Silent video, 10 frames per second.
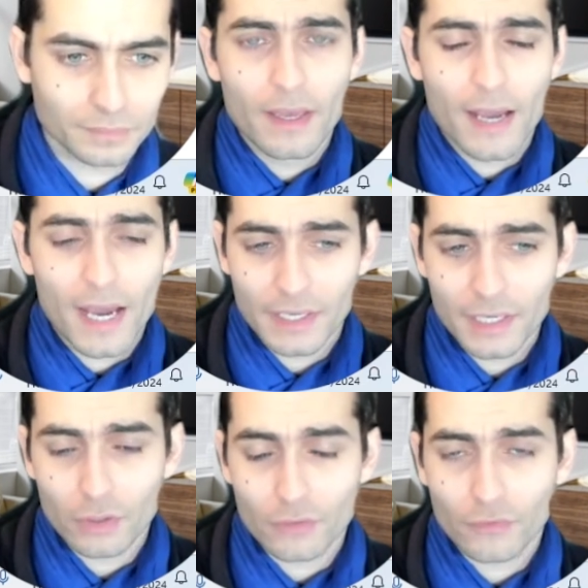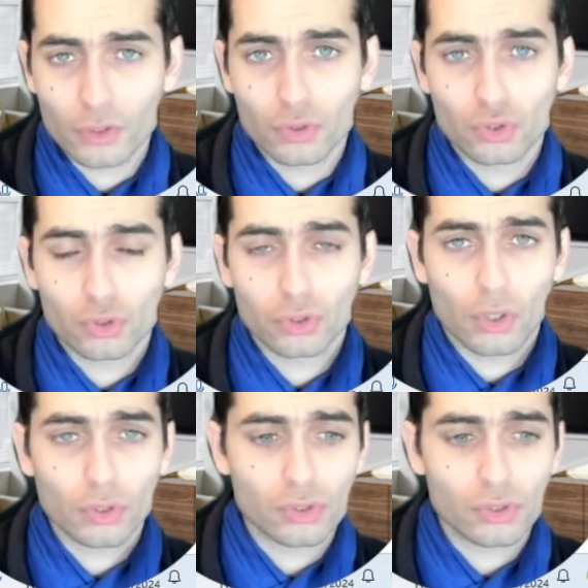And here of course you should
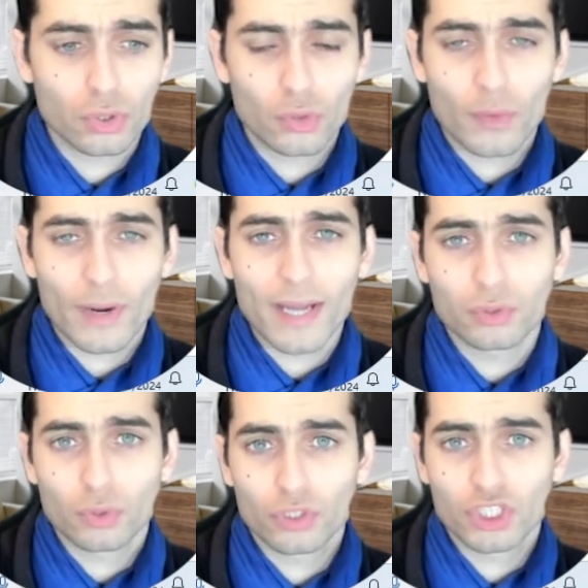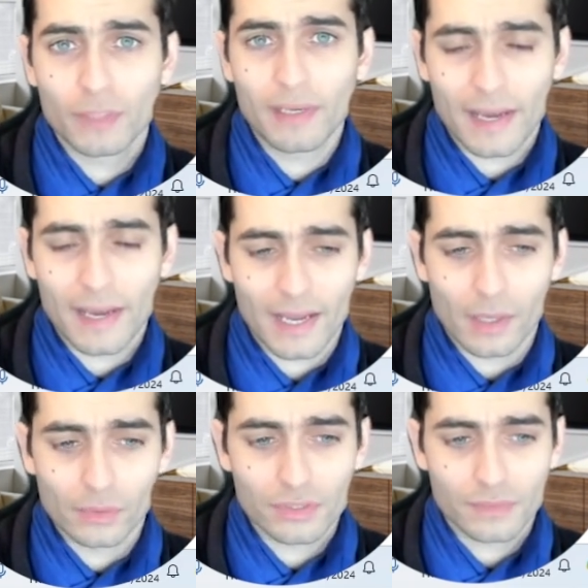also write your Gmail
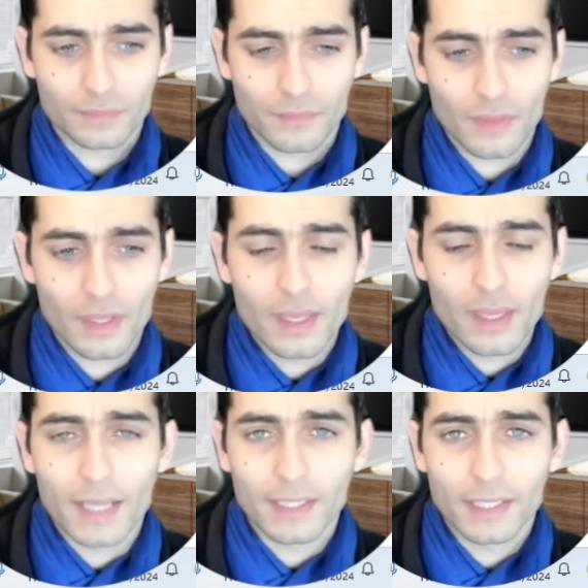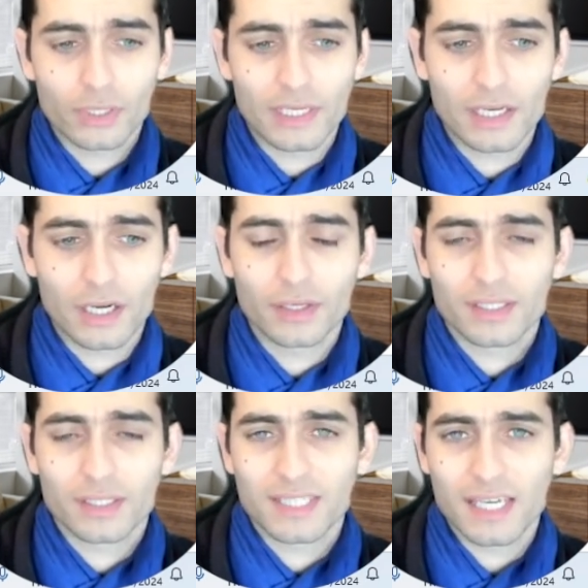account. And then you click on
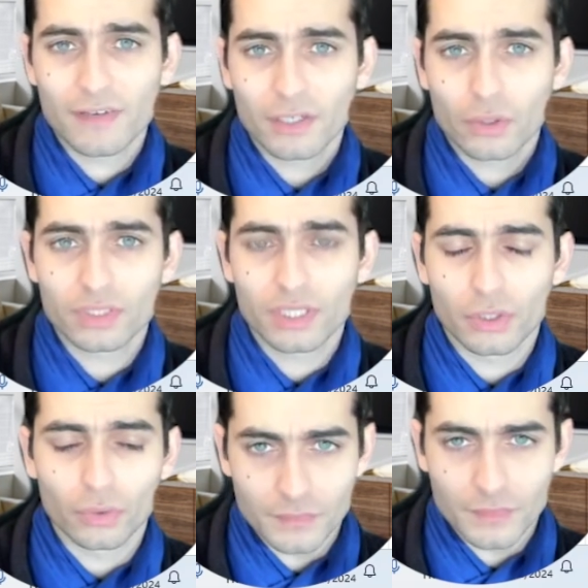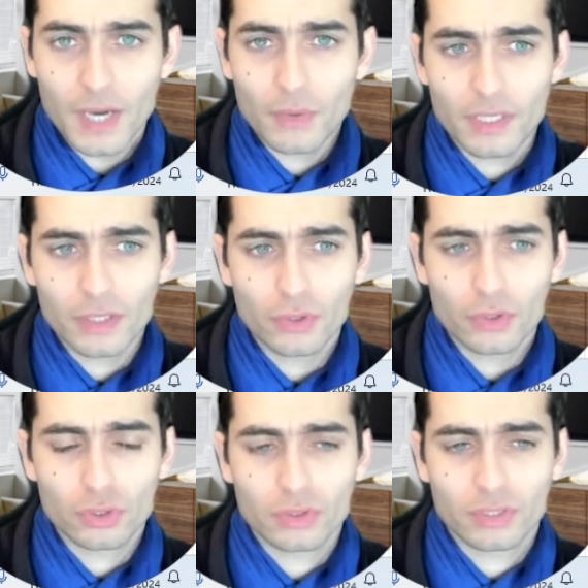save and continue. Now here you
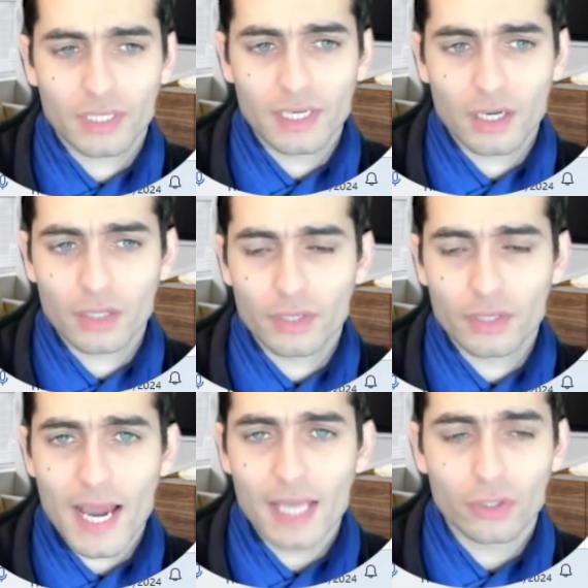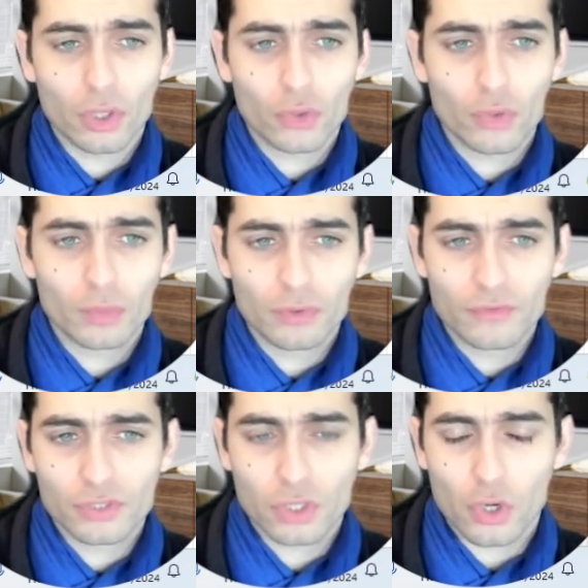should click on add or remove
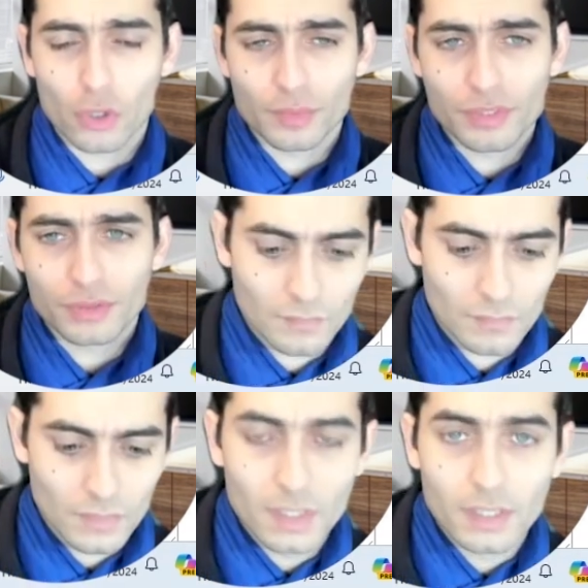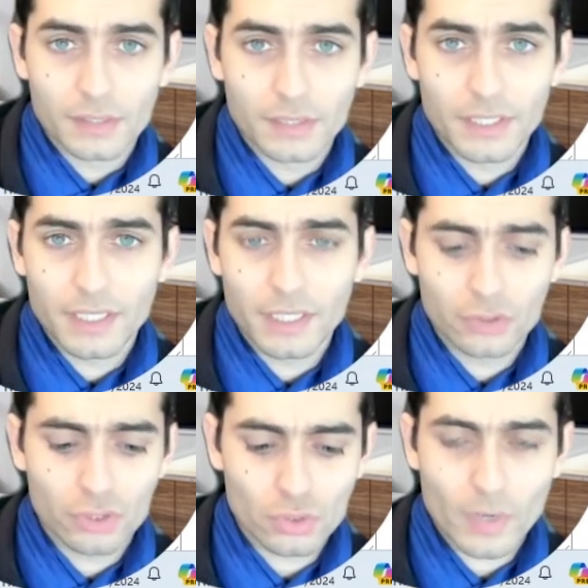scopes. Then here
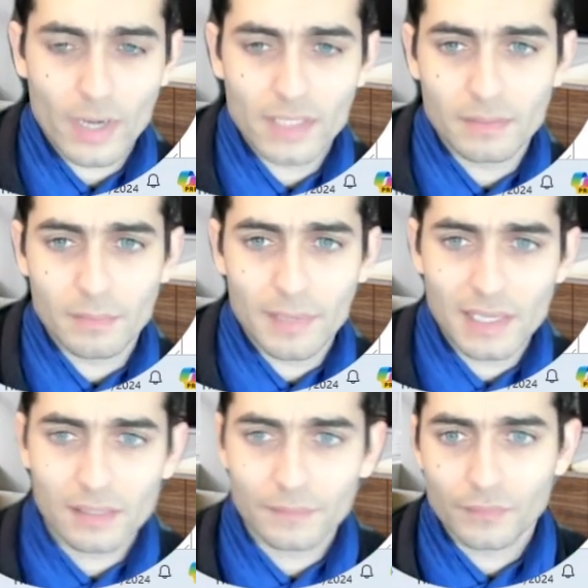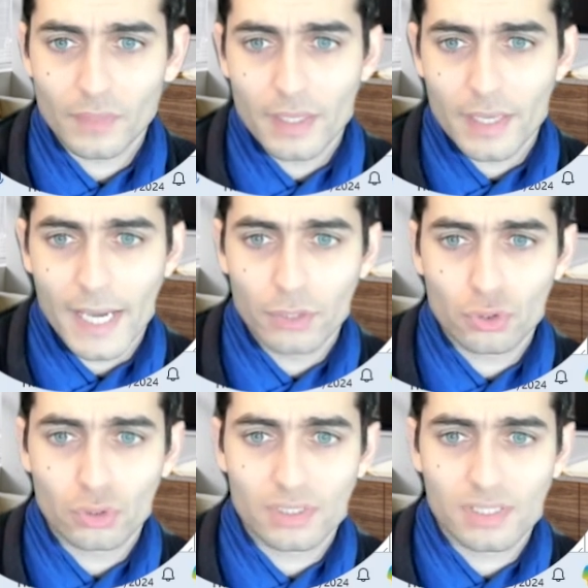just write mail and you
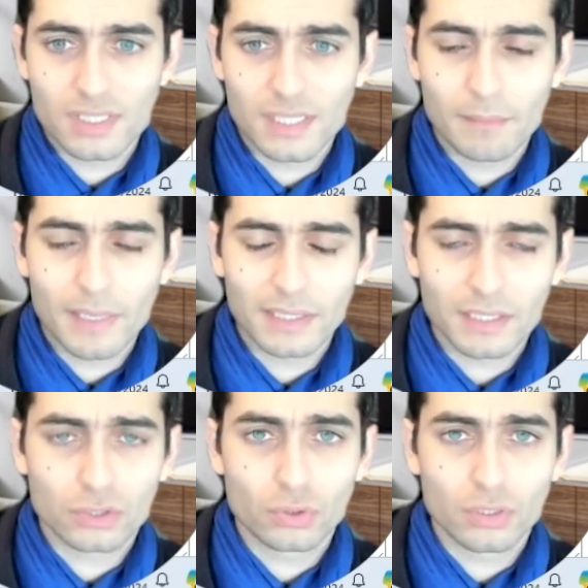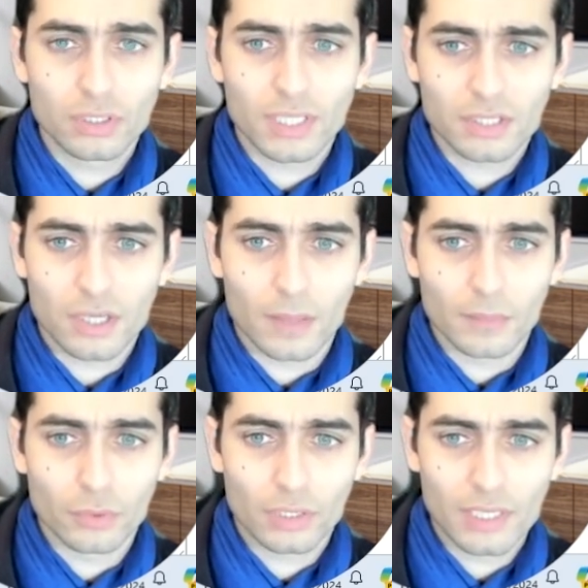should see mail.google.com. You
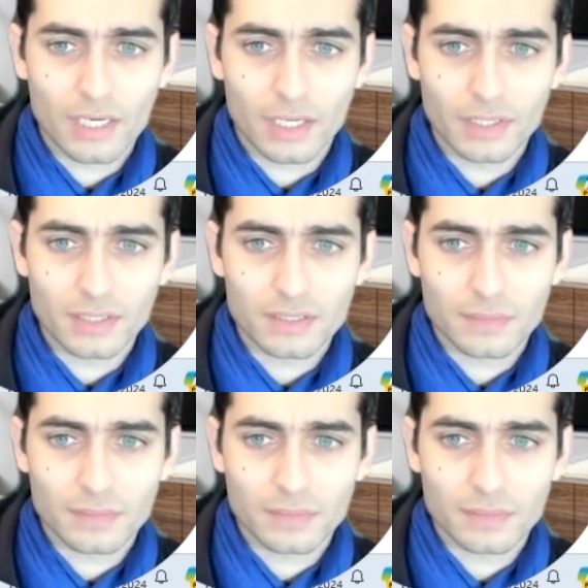click on it,